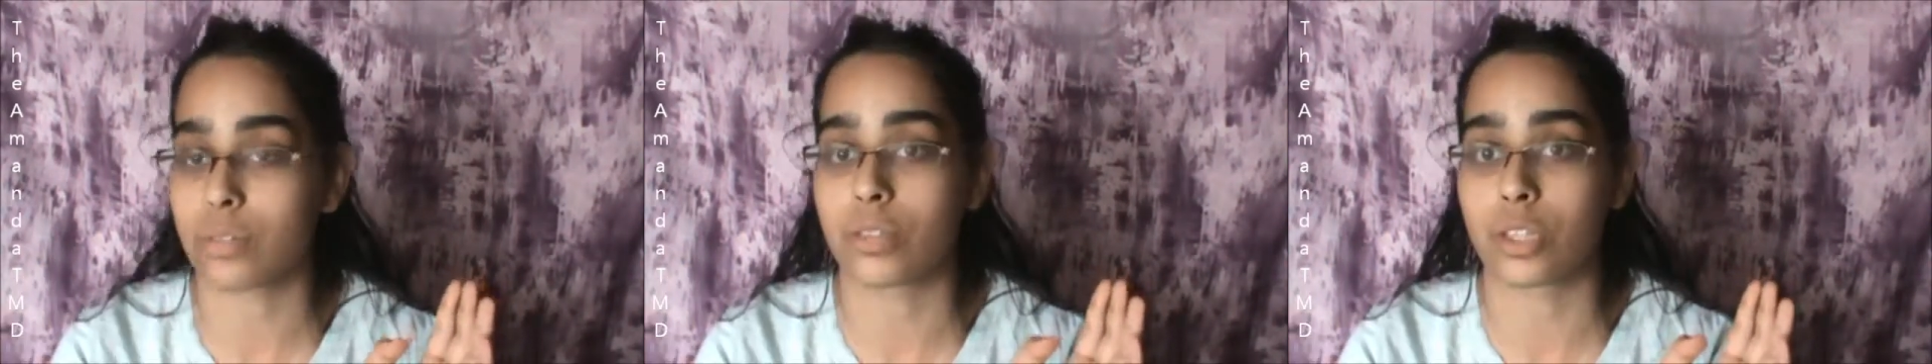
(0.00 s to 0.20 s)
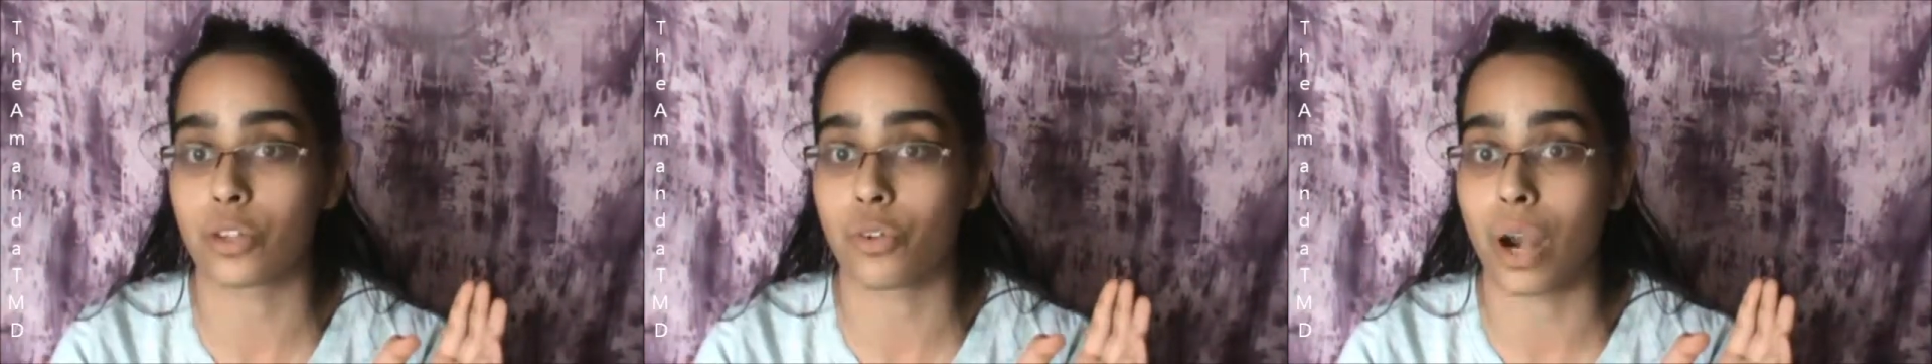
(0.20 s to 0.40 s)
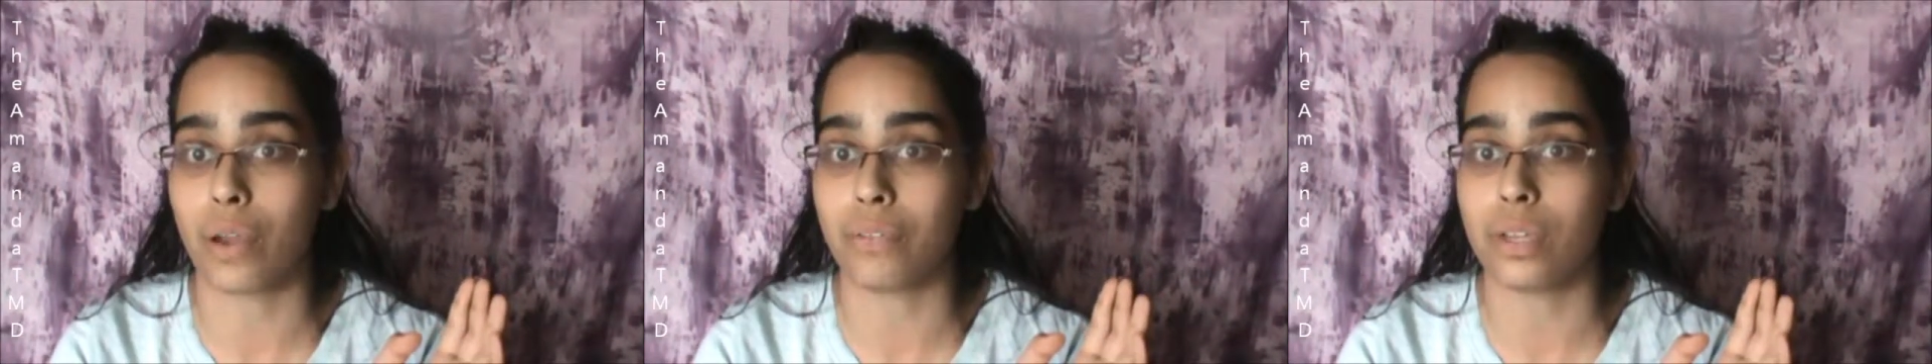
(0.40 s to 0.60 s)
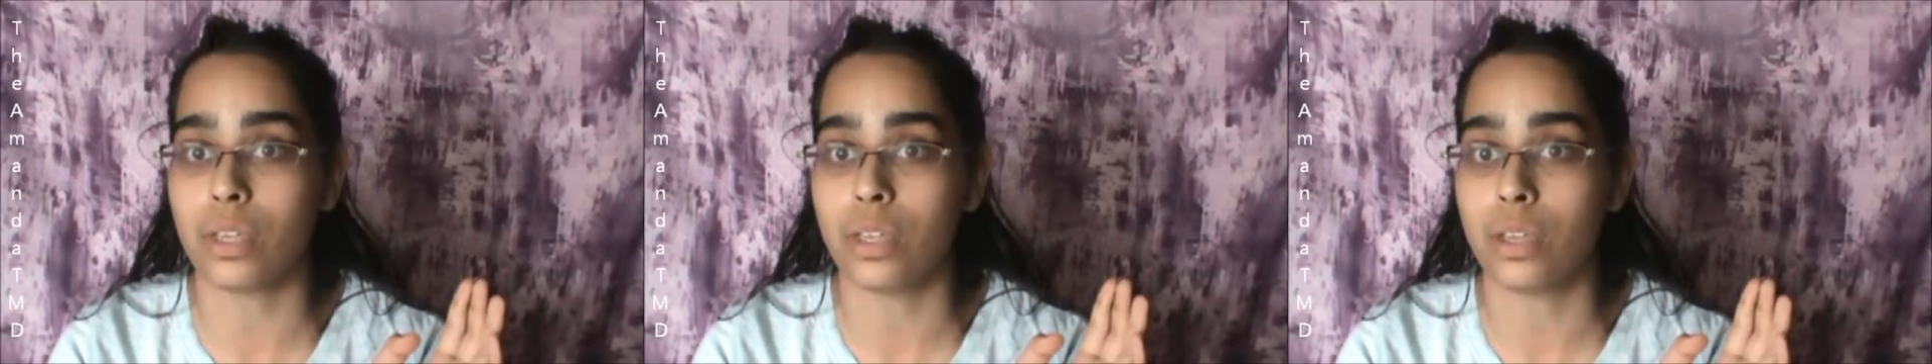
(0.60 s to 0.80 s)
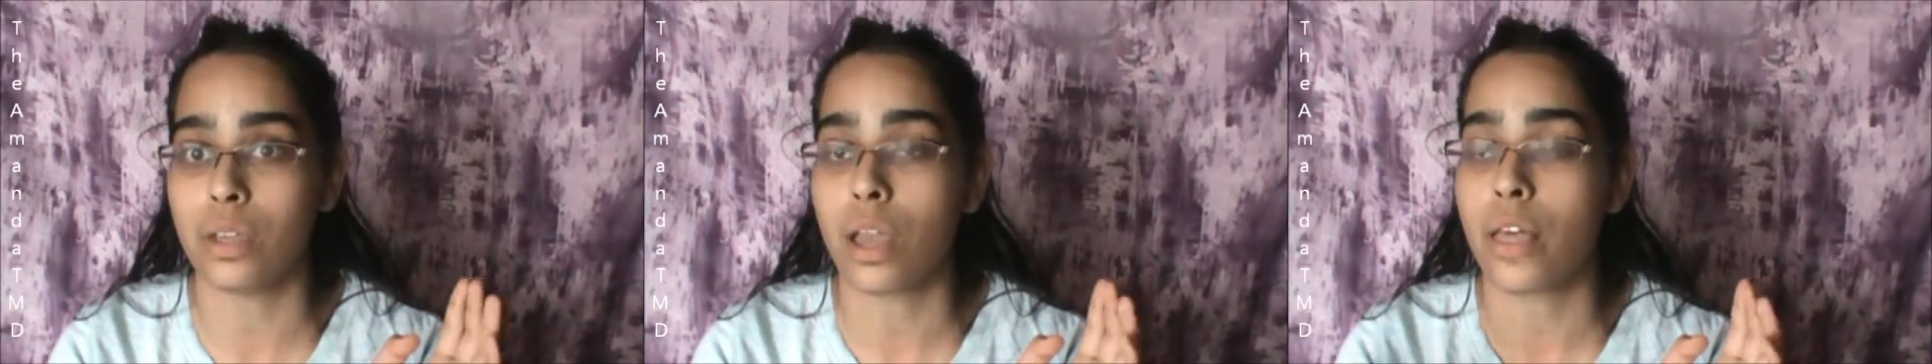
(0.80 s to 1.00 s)
the
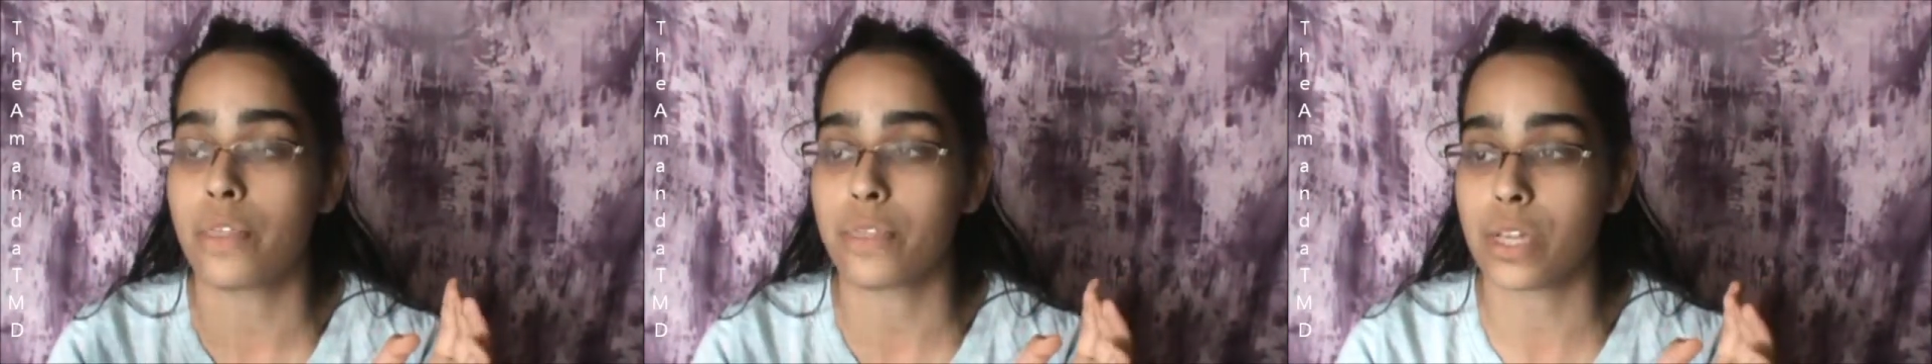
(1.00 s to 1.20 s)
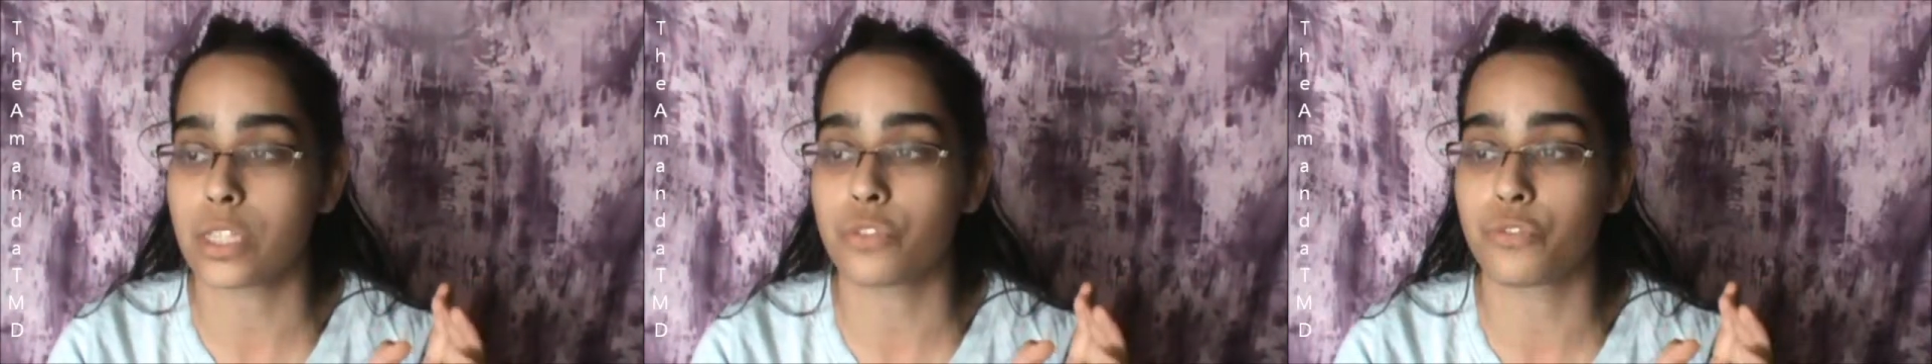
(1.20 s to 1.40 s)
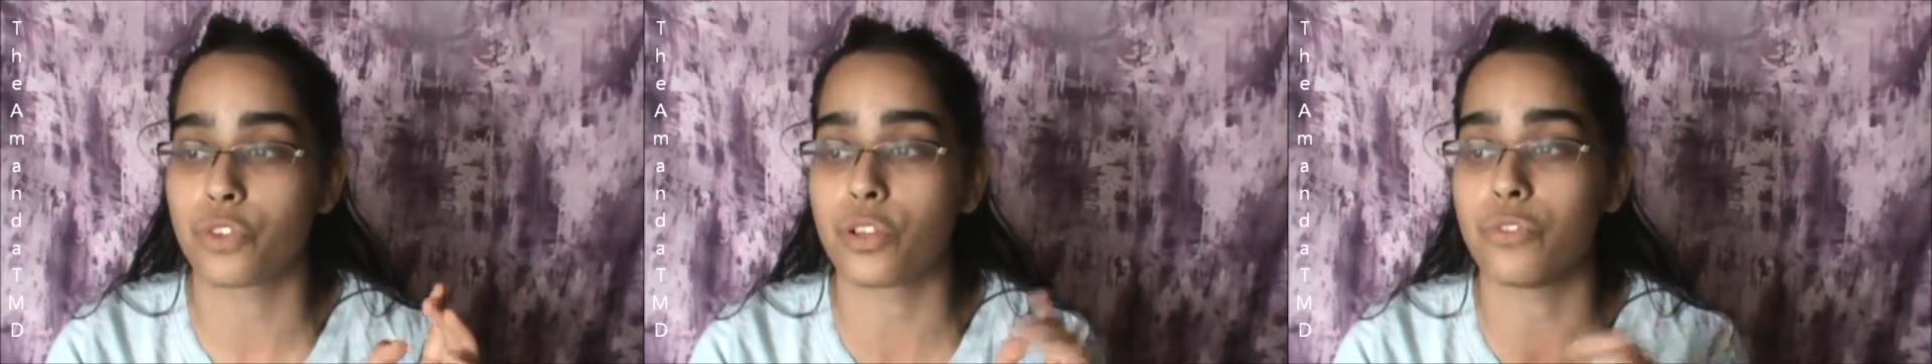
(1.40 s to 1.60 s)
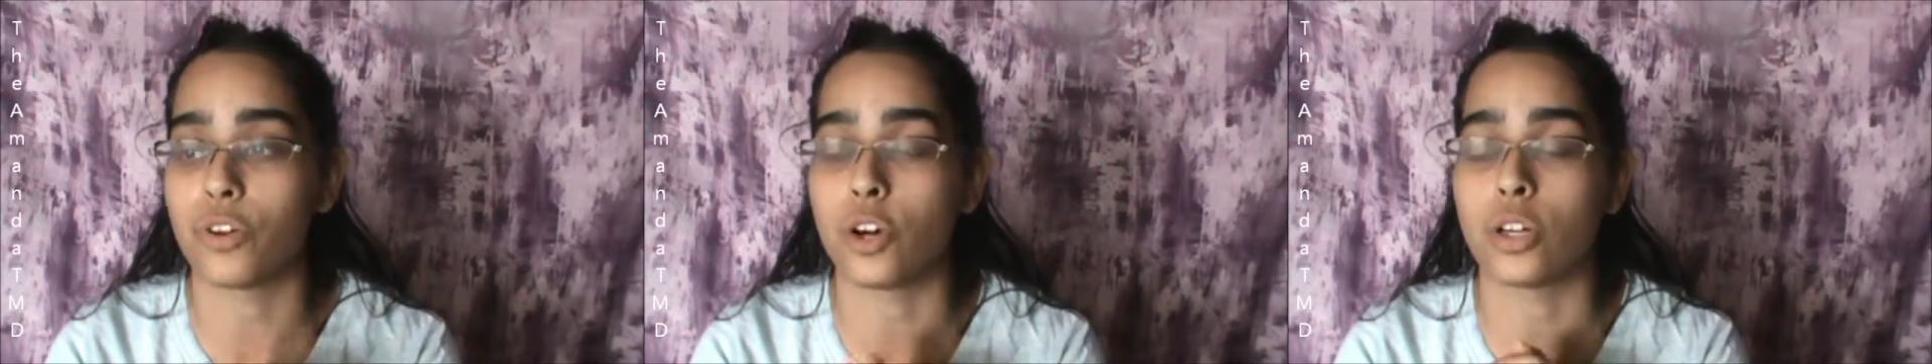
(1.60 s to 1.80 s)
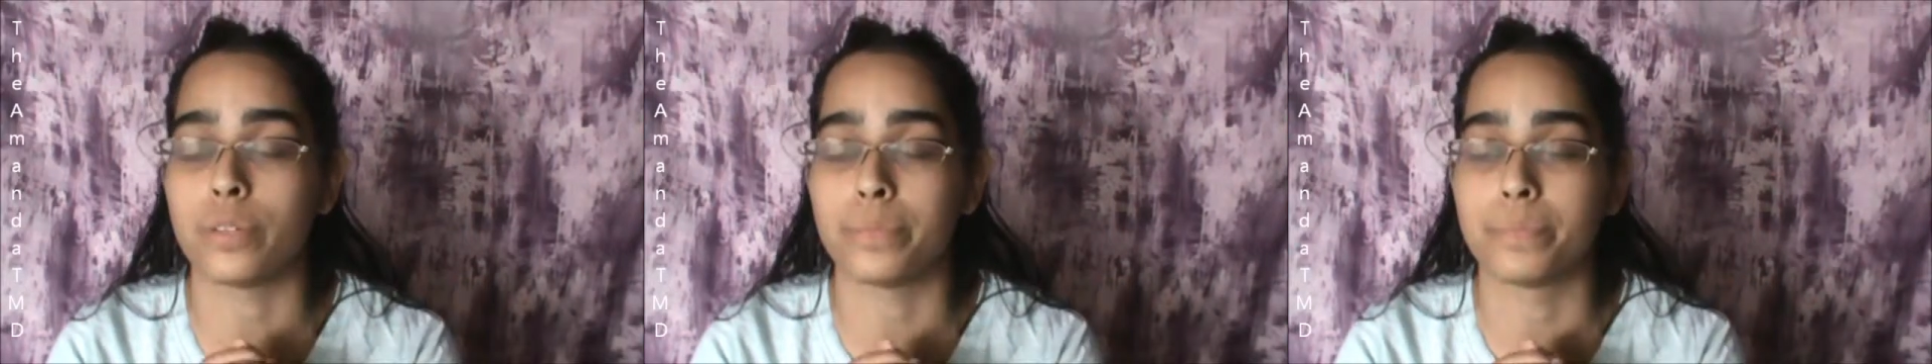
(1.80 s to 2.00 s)
gravity, that's free
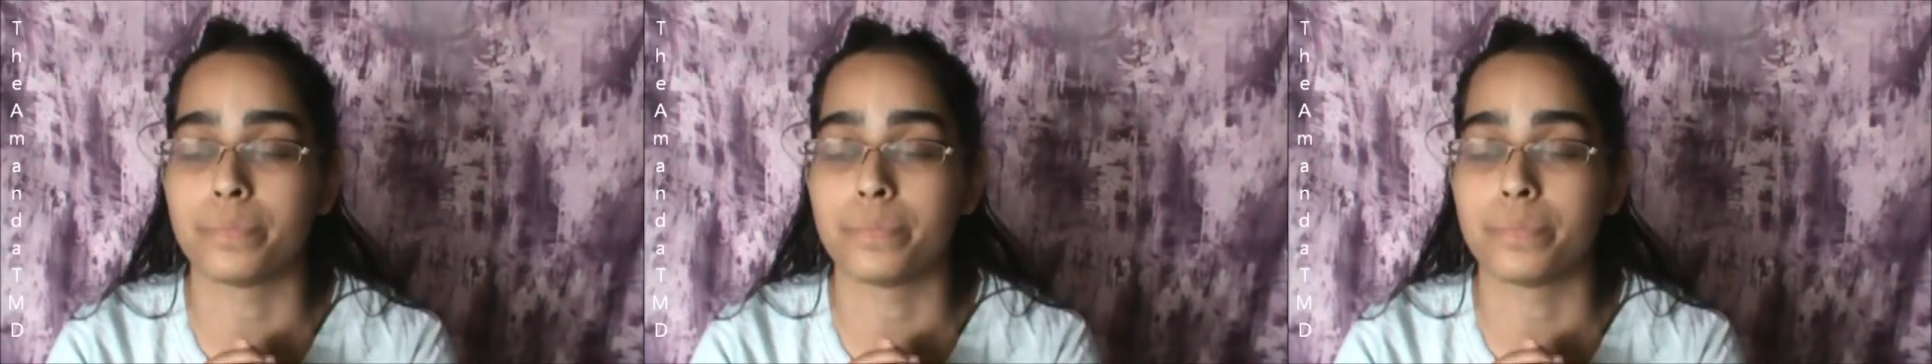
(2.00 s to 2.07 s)
fall.